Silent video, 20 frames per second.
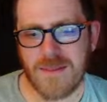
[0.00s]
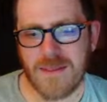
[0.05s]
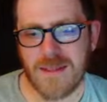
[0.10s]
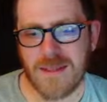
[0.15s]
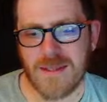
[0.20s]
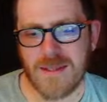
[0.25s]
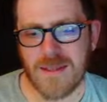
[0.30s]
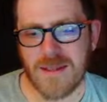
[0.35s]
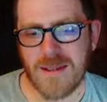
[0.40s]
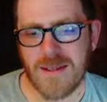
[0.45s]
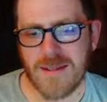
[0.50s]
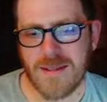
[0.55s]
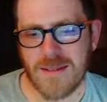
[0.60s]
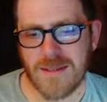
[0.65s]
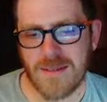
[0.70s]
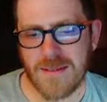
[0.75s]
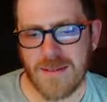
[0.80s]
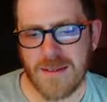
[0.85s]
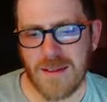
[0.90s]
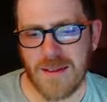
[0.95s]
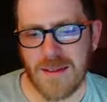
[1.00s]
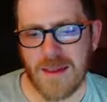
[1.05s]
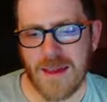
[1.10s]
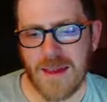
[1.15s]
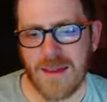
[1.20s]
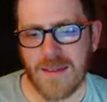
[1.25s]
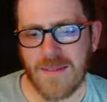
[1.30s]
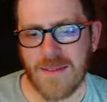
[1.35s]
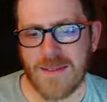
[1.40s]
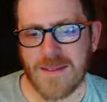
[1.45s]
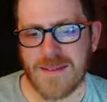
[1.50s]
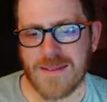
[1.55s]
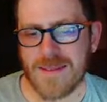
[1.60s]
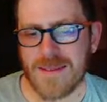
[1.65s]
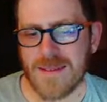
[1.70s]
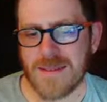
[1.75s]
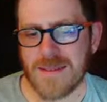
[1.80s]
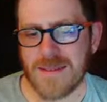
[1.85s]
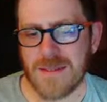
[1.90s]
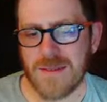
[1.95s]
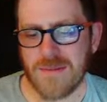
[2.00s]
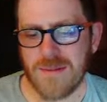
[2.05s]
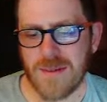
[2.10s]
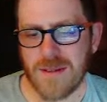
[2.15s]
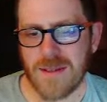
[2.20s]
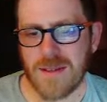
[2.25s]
That's good. Okay, let's do